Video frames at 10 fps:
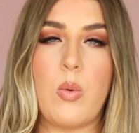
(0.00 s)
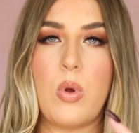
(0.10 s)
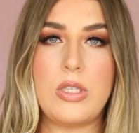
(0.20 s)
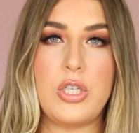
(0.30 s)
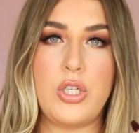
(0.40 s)

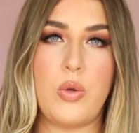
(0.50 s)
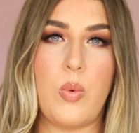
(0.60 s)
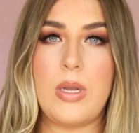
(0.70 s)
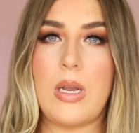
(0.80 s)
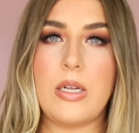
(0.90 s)
what to do,
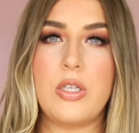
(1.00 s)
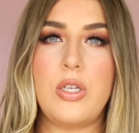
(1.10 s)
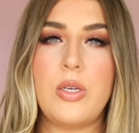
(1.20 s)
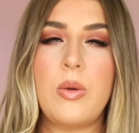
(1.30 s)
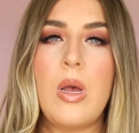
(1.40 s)
what not to
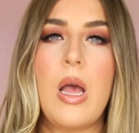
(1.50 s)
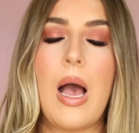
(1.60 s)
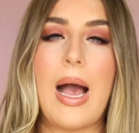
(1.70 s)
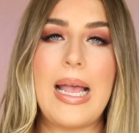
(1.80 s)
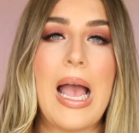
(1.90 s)
do.
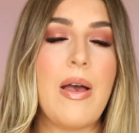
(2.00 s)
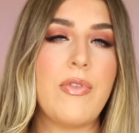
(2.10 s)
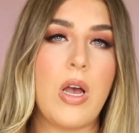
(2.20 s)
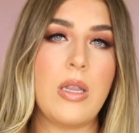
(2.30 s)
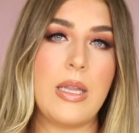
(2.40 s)
I have
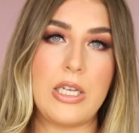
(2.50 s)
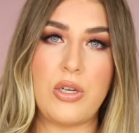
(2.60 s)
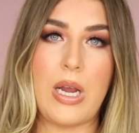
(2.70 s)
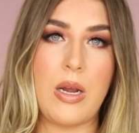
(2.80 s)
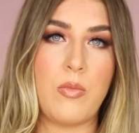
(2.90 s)
gotten laser
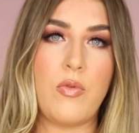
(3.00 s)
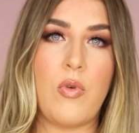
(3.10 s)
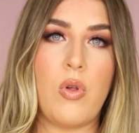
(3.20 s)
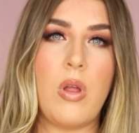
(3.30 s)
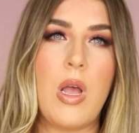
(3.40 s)
hair
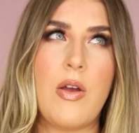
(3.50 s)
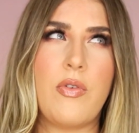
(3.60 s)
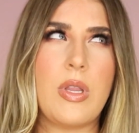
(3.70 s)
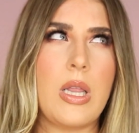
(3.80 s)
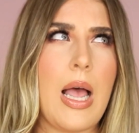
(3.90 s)
removal
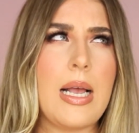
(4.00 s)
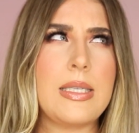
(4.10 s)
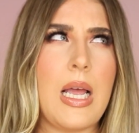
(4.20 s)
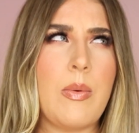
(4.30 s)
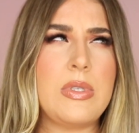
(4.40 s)
for the
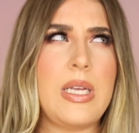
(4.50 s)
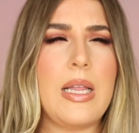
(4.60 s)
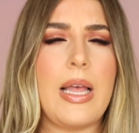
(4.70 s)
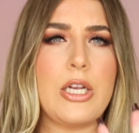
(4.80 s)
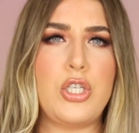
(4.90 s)
last, I would say,
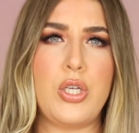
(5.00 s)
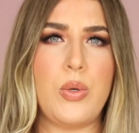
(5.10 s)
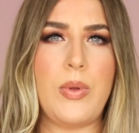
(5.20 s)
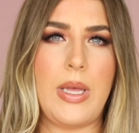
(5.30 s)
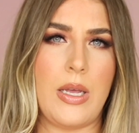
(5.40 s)
like
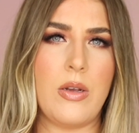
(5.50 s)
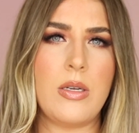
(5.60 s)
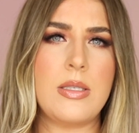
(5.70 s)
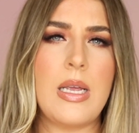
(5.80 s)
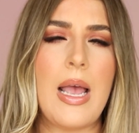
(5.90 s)
2
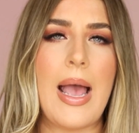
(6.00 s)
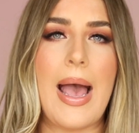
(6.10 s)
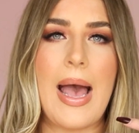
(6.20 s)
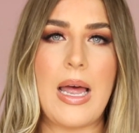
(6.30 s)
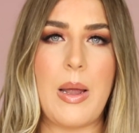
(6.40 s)
years
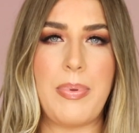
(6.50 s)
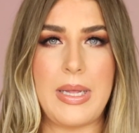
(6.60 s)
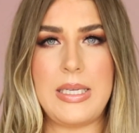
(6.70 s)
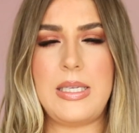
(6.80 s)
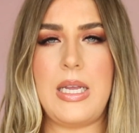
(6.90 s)
at a
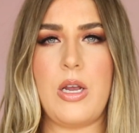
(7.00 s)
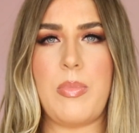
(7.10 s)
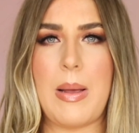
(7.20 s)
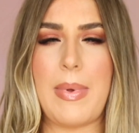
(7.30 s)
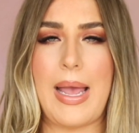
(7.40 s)
place here
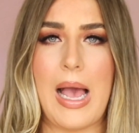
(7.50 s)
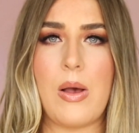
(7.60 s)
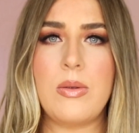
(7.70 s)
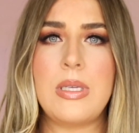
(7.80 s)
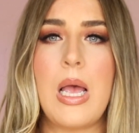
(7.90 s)
by my
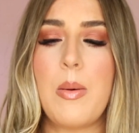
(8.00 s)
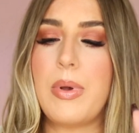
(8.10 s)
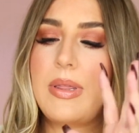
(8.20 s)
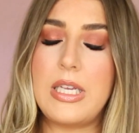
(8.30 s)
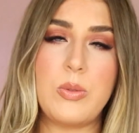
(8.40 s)
house,
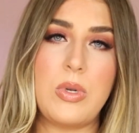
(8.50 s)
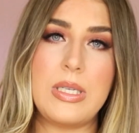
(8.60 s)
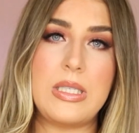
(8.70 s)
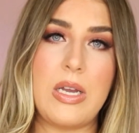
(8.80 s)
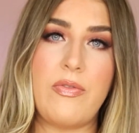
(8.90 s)
but this one
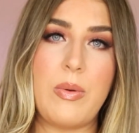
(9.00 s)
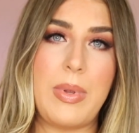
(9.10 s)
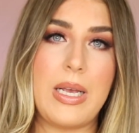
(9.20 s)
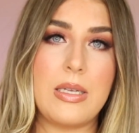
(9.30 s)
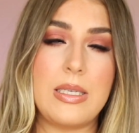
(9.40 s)
is different
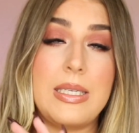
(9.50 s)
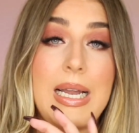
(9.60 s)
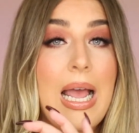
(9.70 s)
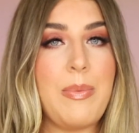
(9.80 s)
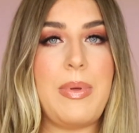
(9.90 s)
because it's an
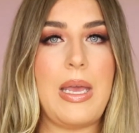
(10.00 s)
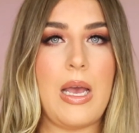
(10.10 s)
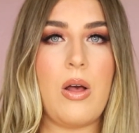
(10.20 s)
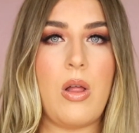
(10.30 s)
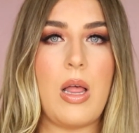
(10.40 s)

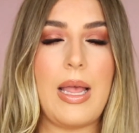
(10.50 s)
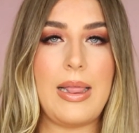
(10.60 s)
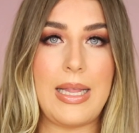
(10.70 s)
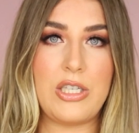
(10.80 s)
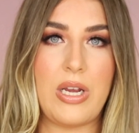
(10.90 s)
IPL
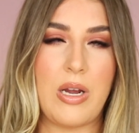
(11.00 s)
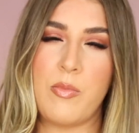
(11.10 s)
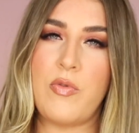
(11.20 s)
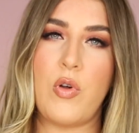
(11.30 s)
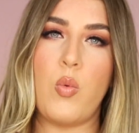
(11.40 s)
laser hair
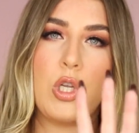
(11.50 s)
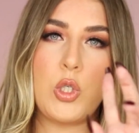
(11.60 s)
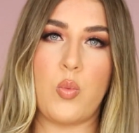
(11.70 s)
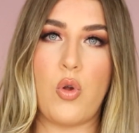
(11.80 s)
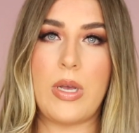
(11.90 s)
removal,
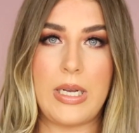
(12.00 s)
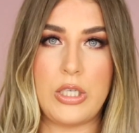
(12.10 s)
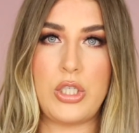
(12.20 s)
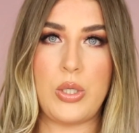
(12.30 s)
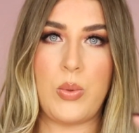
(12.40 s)
which we'll get
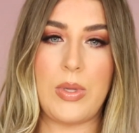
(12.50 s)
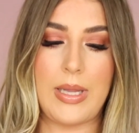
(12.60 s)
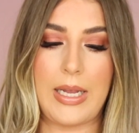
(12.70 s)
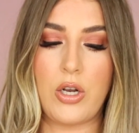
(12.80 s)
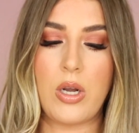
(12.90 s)
into
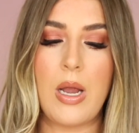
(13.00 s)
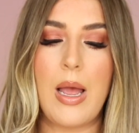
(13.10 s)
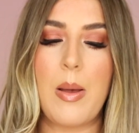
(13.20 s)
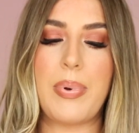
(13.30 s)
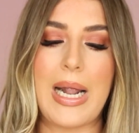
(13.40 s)
later.
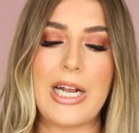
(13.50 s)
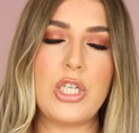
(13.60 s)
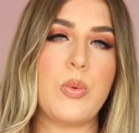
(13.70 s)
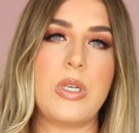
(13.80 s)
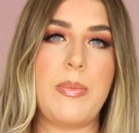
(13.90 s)
But I
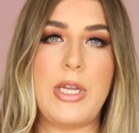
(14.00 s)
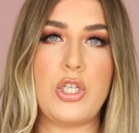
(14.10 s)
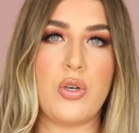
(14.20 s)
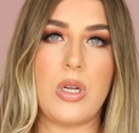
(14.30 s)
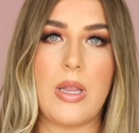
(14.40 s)
just wanted to be
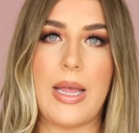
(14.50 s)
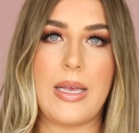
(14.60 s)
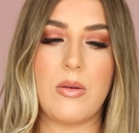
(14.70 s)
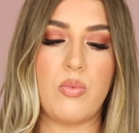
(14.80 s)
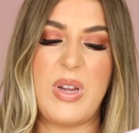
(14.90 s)
sure to
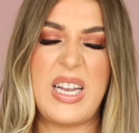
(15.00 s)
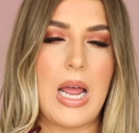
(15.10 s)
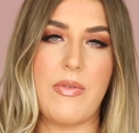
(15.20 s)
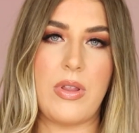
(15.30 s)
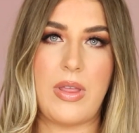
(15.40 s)
like read
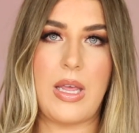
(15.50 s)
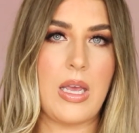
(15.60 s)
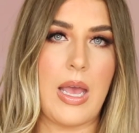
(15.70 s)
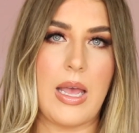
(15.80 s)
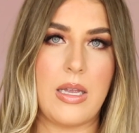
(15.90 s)

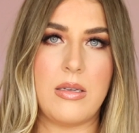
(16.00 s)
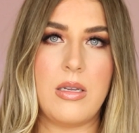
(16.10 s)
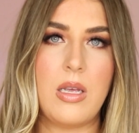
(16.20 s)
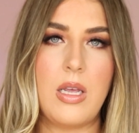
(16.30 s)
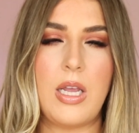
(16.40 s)
everything and,
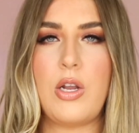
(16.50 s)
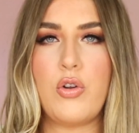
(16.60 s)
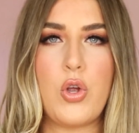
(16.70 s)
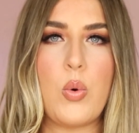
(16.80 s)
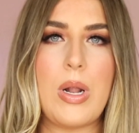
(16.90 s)
you
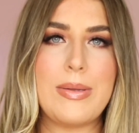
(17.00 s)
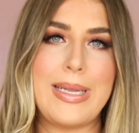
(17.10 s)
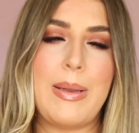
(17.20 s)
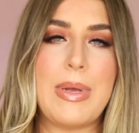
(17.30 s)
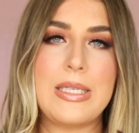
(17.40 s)
know what I was
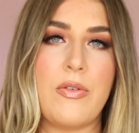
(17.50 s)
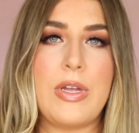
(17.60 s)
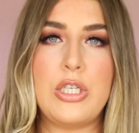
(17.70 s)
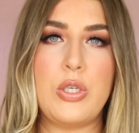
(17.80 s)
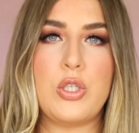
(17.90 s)
getting myself
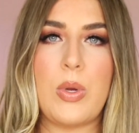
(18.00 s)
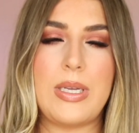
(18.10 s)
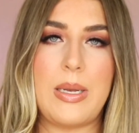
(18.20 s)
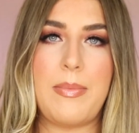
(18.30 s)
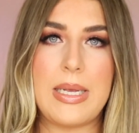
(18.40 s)
into so I
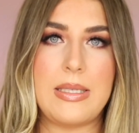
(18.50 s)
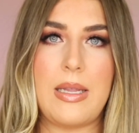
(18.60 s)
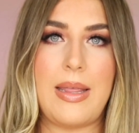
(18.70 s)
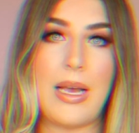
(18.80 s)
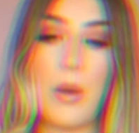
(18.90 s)
didn't mess
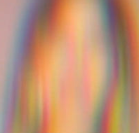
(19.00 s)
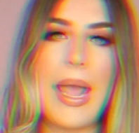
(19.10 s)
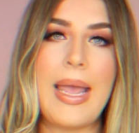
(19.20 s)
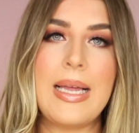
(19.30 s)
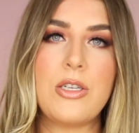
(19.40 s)
anything up.
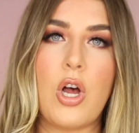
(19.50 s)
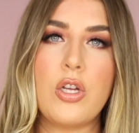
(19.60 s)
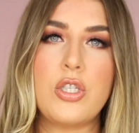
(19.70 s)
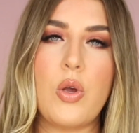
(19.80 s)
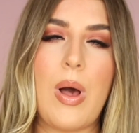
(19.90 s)
And
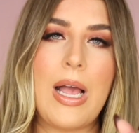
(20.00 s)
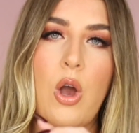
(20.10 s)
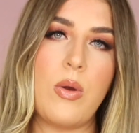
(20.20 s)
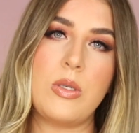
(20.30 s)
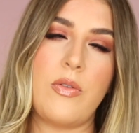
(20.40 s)
also I
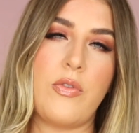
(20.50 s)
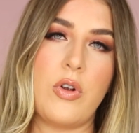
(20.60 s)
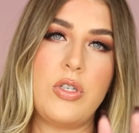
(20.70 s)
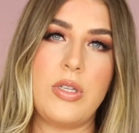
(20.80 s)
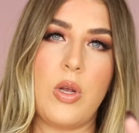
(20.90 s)
always refer
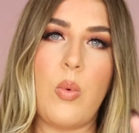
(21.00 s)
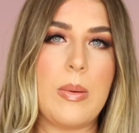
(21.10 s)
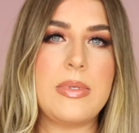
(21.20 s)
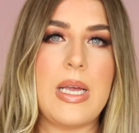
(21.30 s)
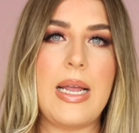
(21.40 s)
to their
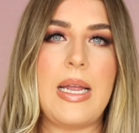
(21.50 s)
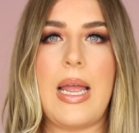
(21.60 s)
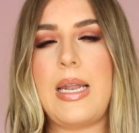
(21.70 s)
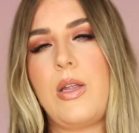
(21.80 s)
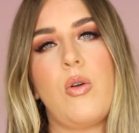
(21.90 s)
website
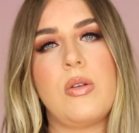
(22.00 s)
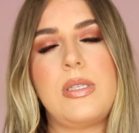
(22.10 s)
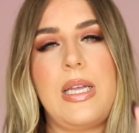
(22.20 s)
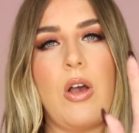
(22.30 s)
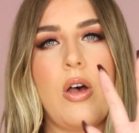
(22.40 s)
and you'll
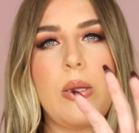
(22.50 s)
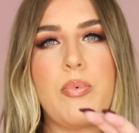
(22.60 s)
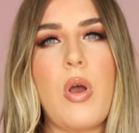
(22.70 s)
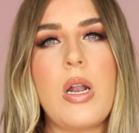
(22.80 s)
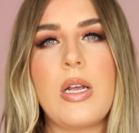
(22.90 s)
see all the
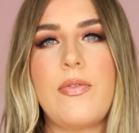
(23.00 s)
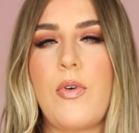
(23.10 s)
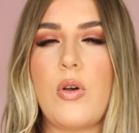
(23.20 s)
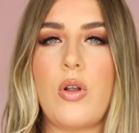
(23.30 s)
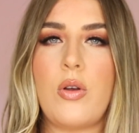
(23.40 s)
product
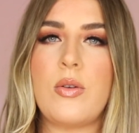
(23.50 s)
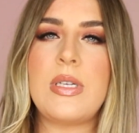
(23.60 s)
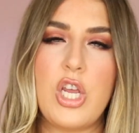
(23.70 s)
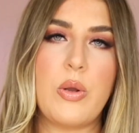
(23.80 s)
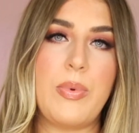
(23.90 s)
photos.
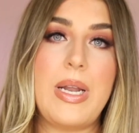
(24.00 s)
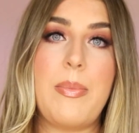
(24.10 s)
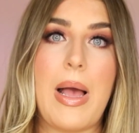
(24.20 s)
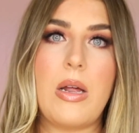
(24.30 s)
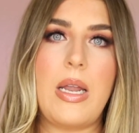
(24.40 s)
You can read
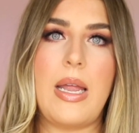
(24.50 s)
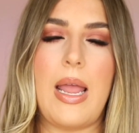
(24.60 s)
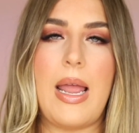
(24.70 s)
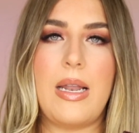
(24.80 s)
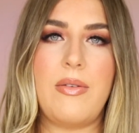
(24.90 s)
about it
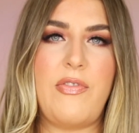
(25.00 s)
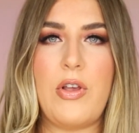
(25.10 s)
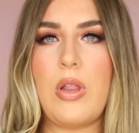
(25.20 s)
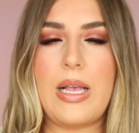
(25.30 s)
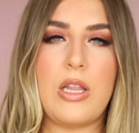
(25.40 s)
and
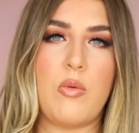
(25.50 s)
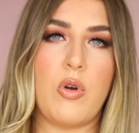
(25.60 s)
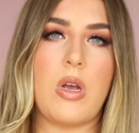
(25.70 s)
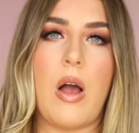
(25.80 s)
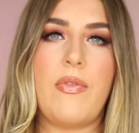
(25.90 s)
feel like a little
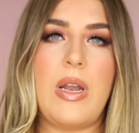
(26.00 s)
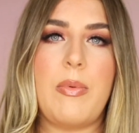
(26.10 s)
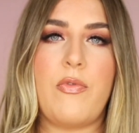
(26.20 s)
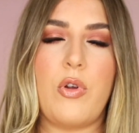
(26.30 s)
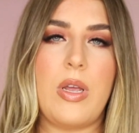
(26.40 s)
more confident
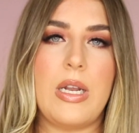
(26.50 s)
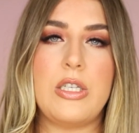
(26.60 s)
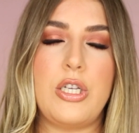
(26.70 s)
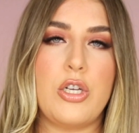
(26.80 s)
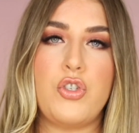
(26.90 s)
before you get
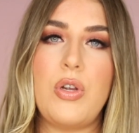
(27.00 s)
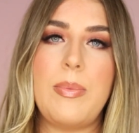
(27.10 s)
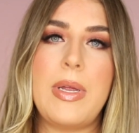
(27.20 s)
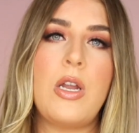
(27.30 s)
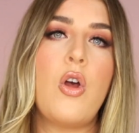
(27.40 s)
into your
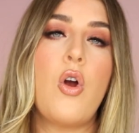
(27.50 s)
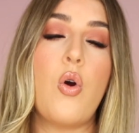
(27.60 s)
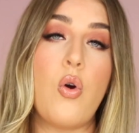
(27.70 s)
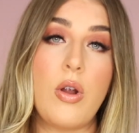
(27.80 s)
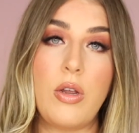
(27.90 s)
treatment,
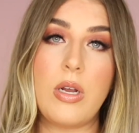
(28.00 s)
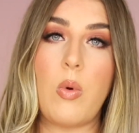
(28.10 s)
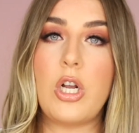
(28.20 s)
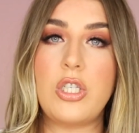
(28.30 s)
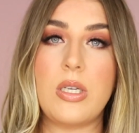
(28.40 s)
or you could
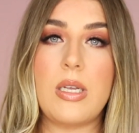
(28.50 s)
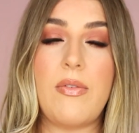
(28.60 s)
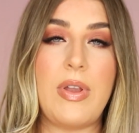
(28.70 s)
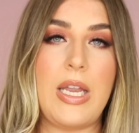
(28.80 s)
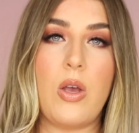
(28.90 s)
watch a
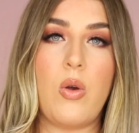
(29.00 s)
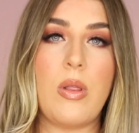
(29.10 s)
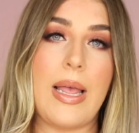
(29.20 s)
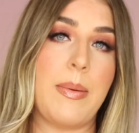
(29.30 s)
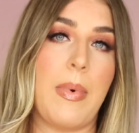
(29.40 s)
video
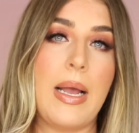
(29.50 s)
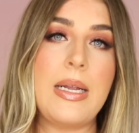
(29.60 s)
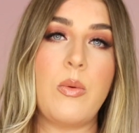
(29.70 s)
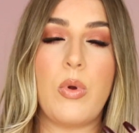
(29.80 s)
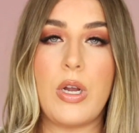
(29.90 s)
like
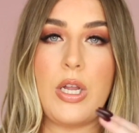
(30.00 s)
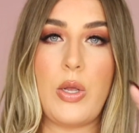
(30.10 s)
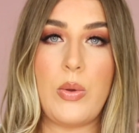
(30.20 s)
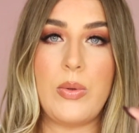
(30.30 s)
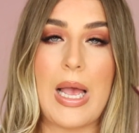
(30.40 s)
mine where
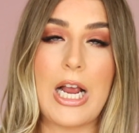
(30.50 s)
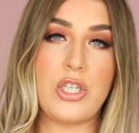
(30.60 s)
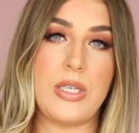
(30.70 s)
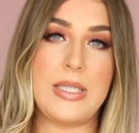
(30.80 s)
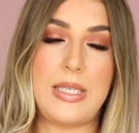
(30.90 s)
you
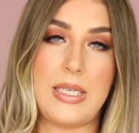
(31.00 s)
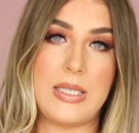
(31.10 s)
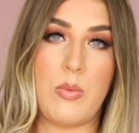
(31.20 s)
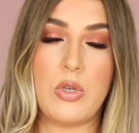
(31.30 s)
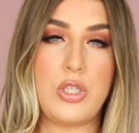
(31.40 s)
actually see
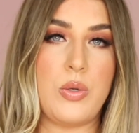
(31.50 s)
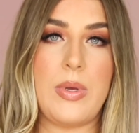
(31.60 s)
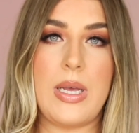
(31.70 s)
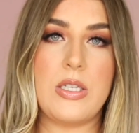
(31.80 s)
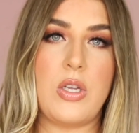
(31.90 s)
someone
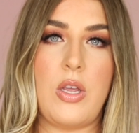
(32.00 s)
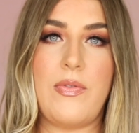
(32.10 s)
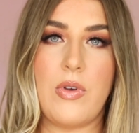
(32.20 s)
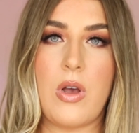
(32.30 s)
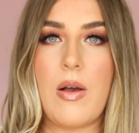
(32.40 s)
doing it so you
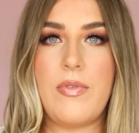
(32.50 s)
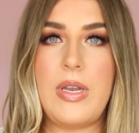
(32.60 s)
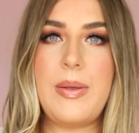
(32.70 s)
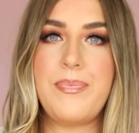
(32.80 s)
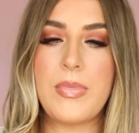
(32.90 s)
feel
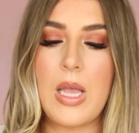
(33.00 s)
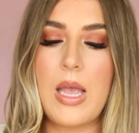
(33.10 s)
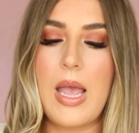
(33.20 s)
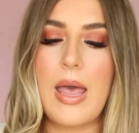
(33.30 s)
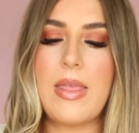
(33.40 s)
confident.
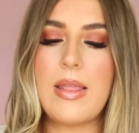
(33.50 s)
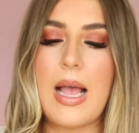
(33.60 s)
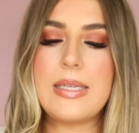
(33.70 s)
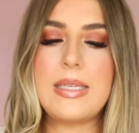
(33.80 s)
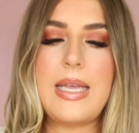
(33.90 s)
And then
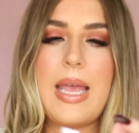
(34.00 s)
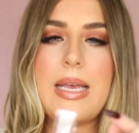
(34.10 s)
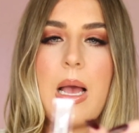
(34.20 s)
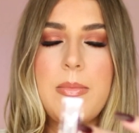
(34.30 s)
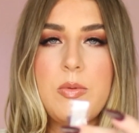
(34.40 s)
lastly, it
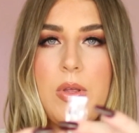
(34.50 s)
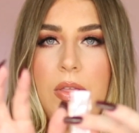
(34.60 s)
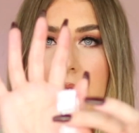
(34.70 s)
comes with